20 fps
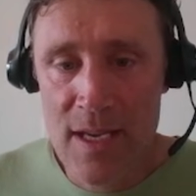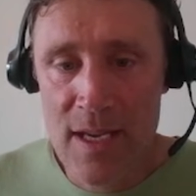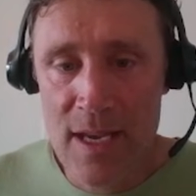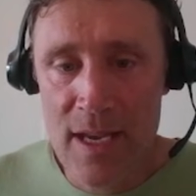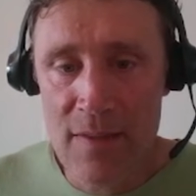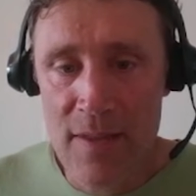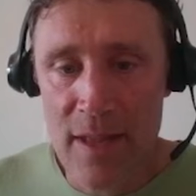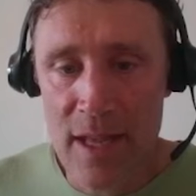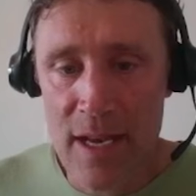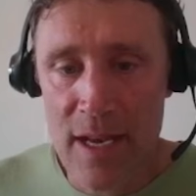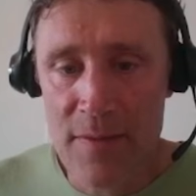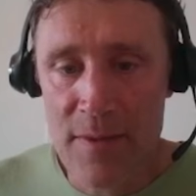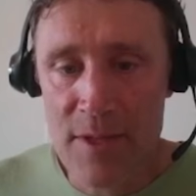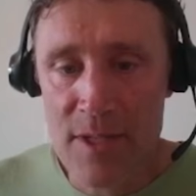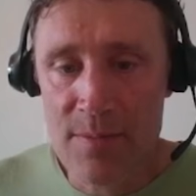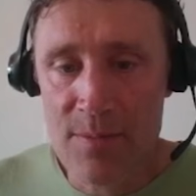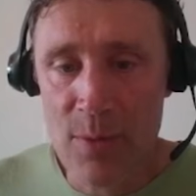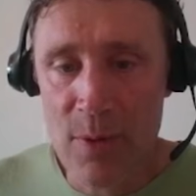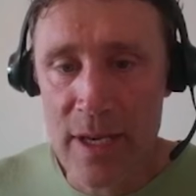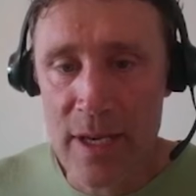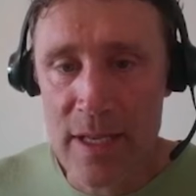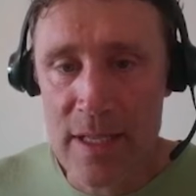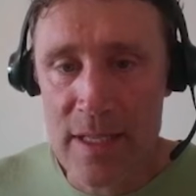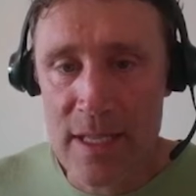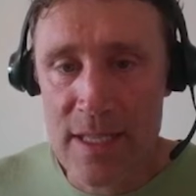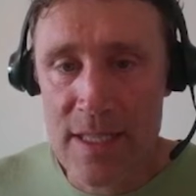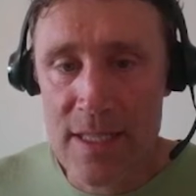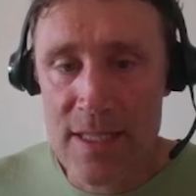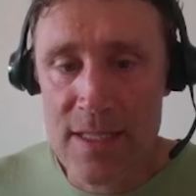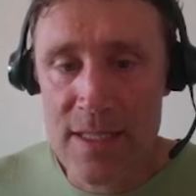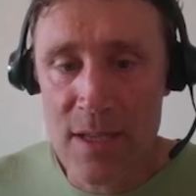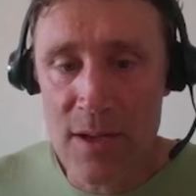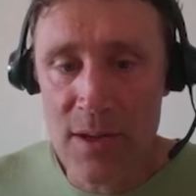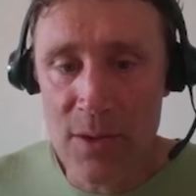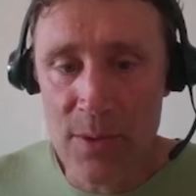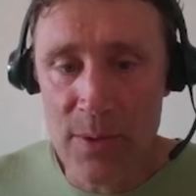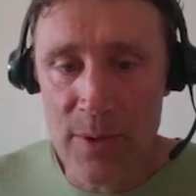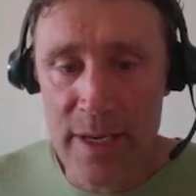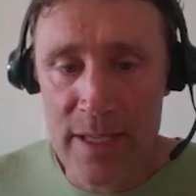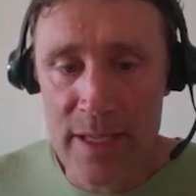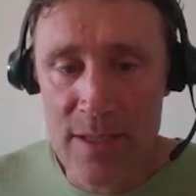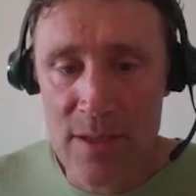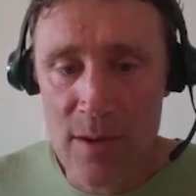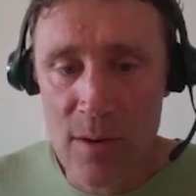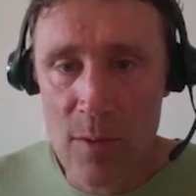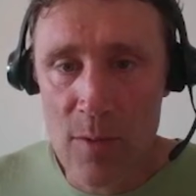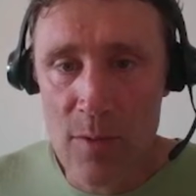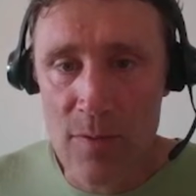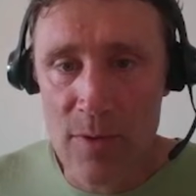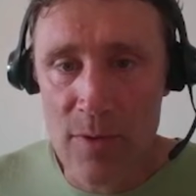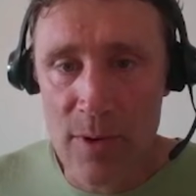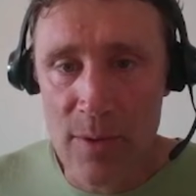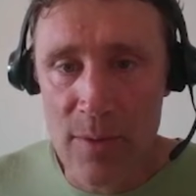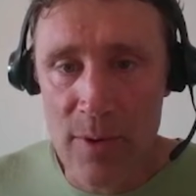and then at this point it accelerates over,